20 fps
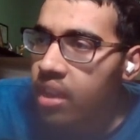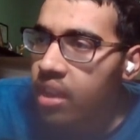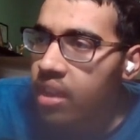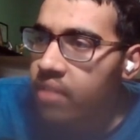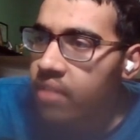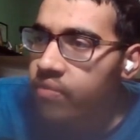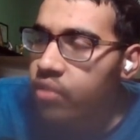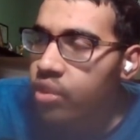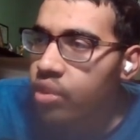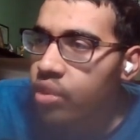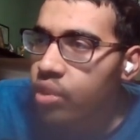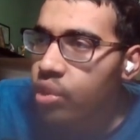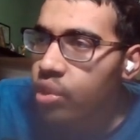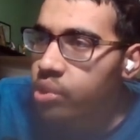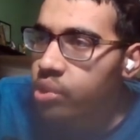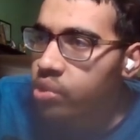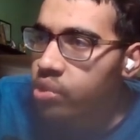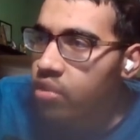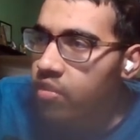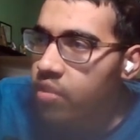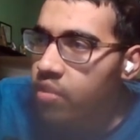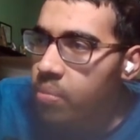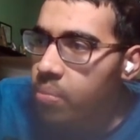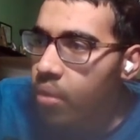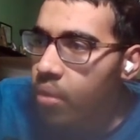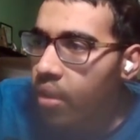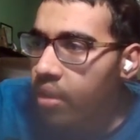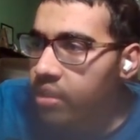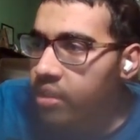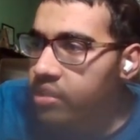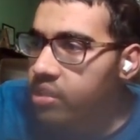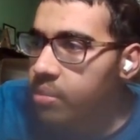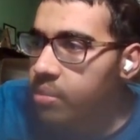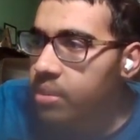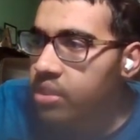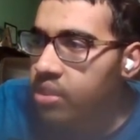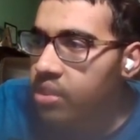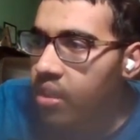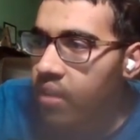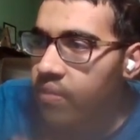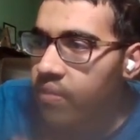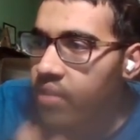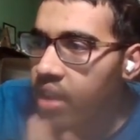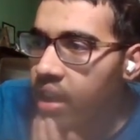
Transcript: and for the goal scorer for PAOK, it's going to be tough.